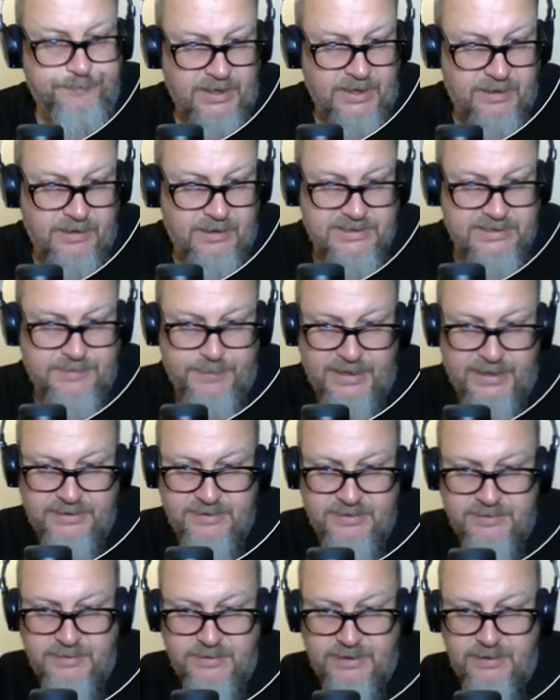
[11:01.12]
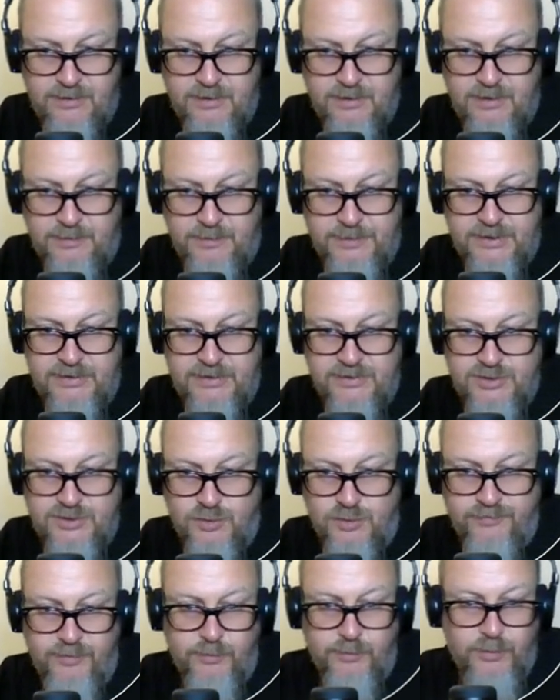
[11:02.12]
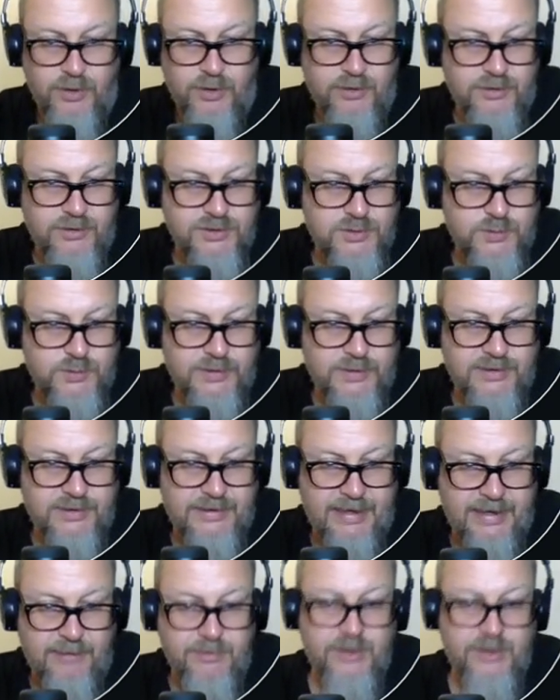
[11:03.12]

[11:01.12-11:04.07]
as a practice record. Update the short form knowledge with the naming